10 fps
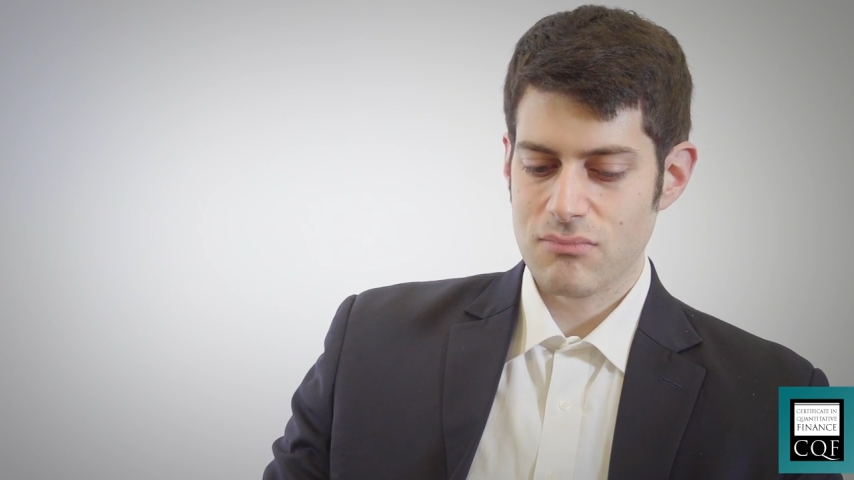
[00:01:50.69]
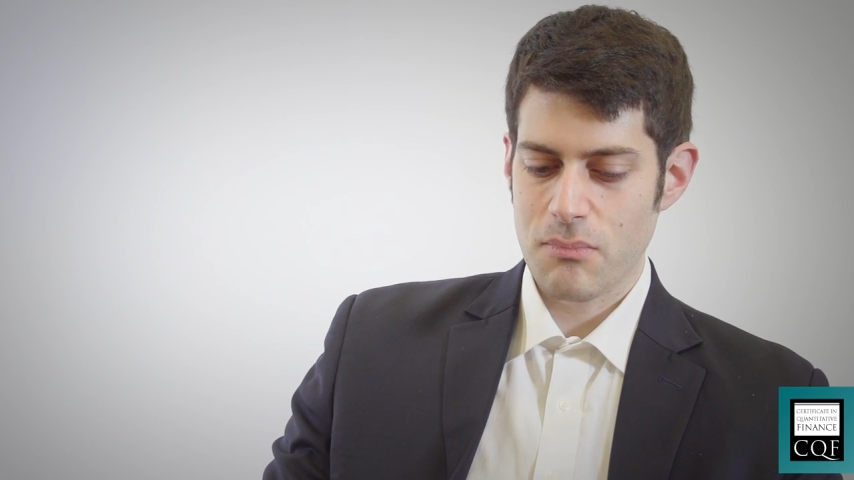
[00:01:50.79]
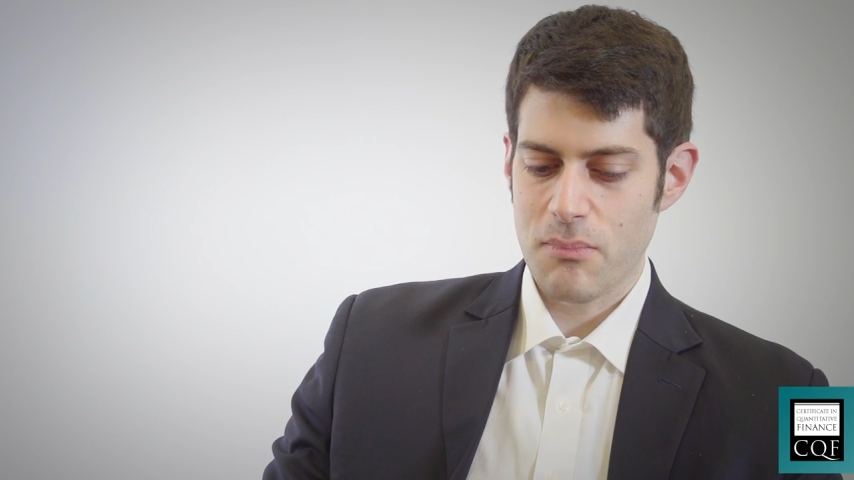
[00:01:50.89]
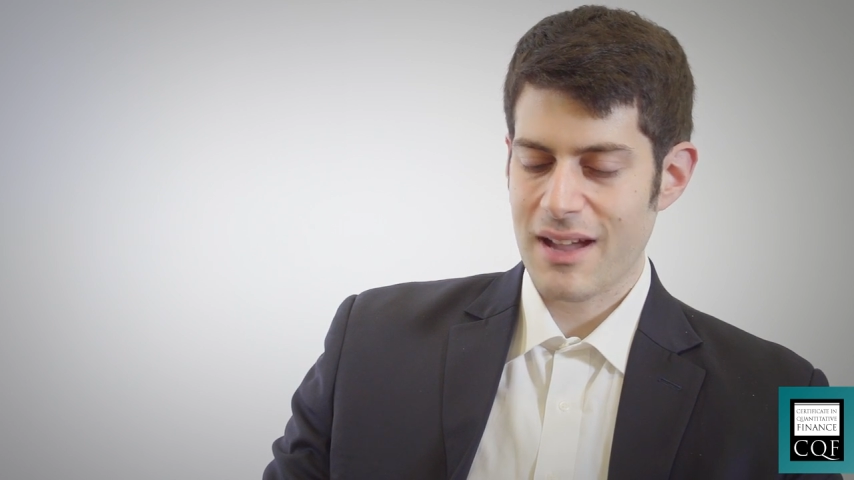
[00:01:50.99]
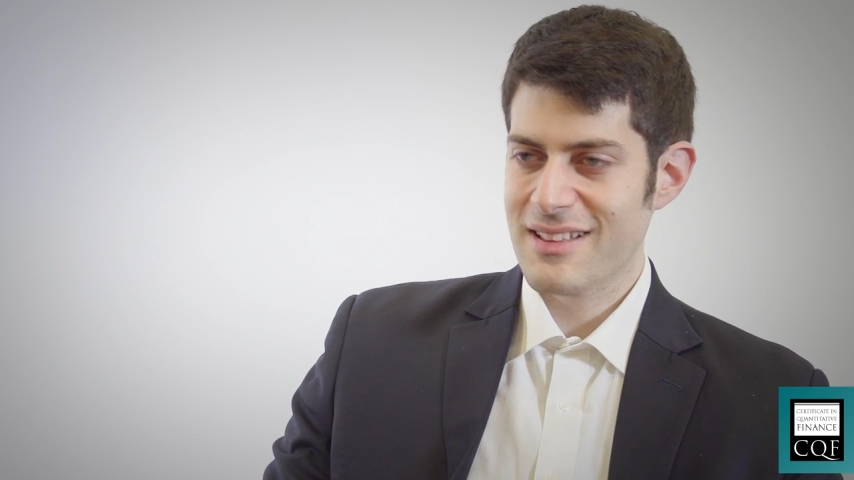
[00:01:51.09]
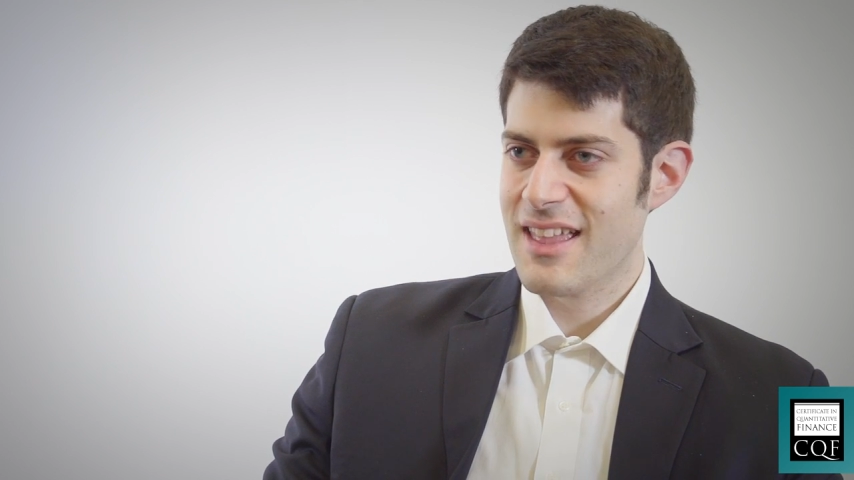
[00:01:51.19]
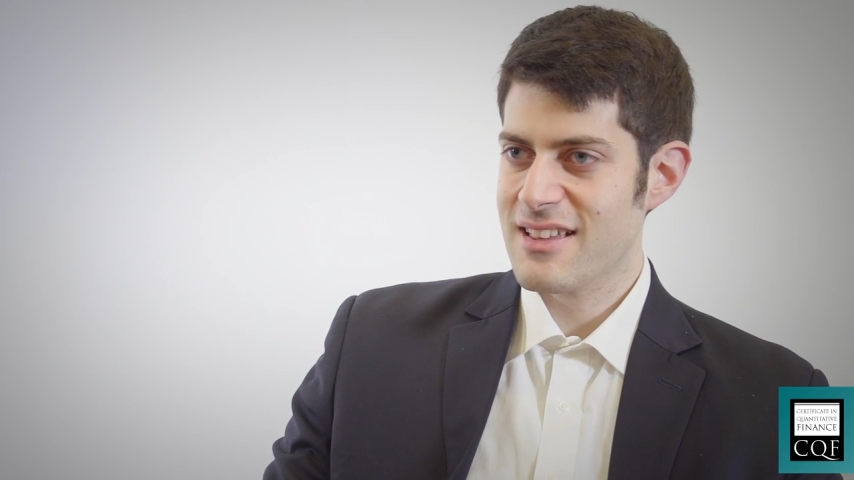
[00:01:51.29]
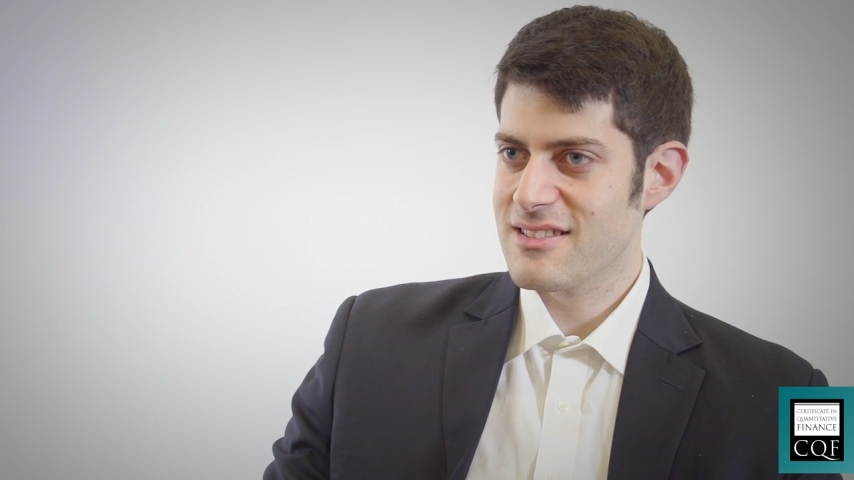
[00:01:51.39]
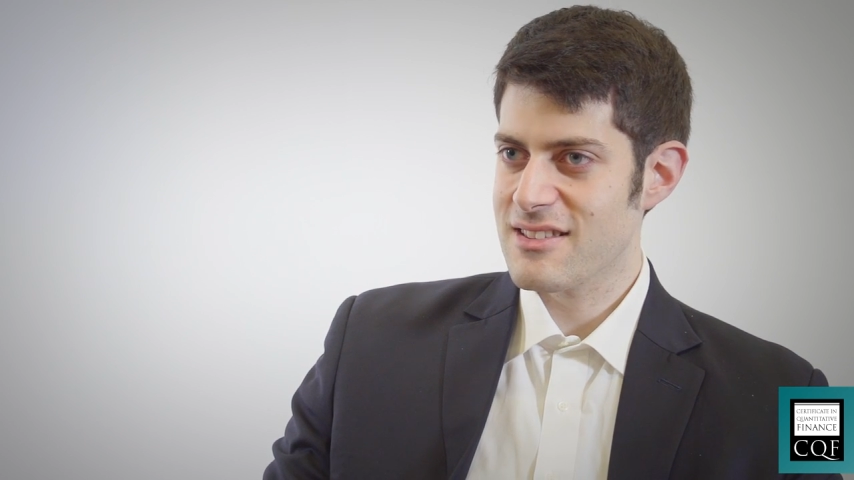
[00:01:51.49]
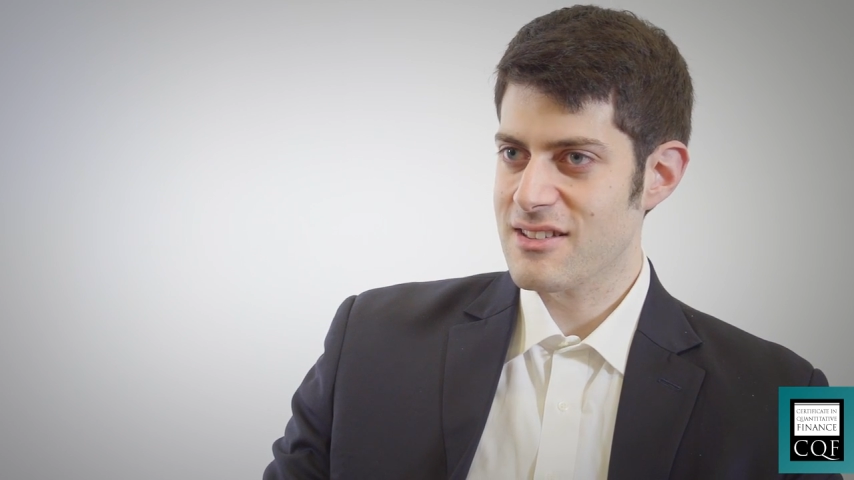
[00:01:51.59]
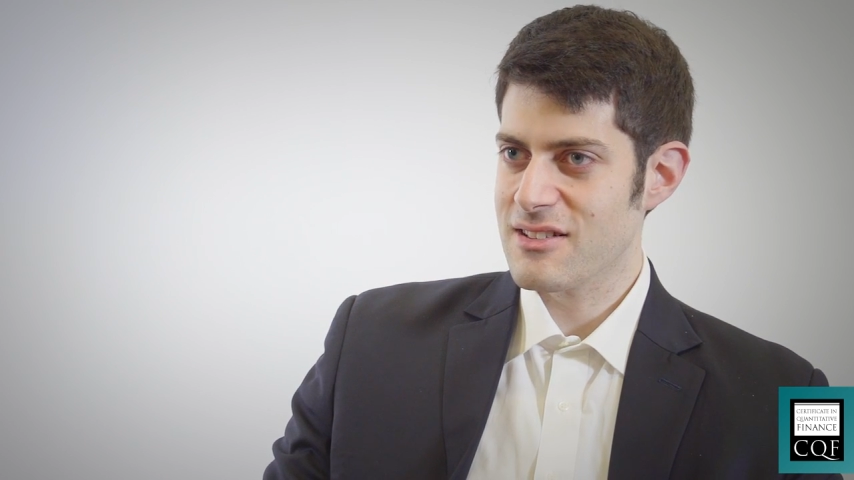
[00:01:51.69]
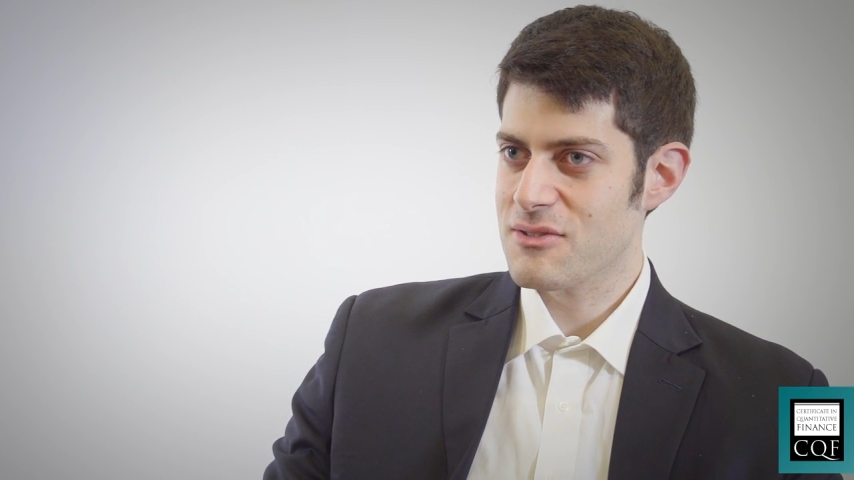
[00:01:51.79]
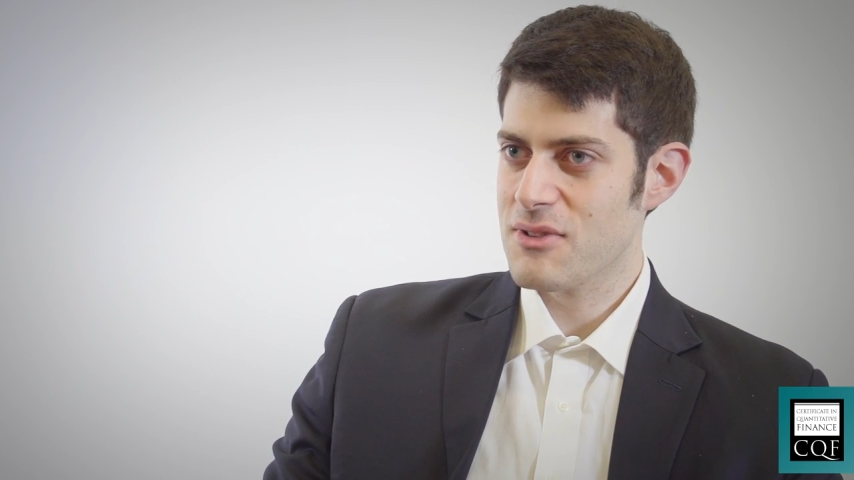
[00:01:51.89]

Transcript: backtesting,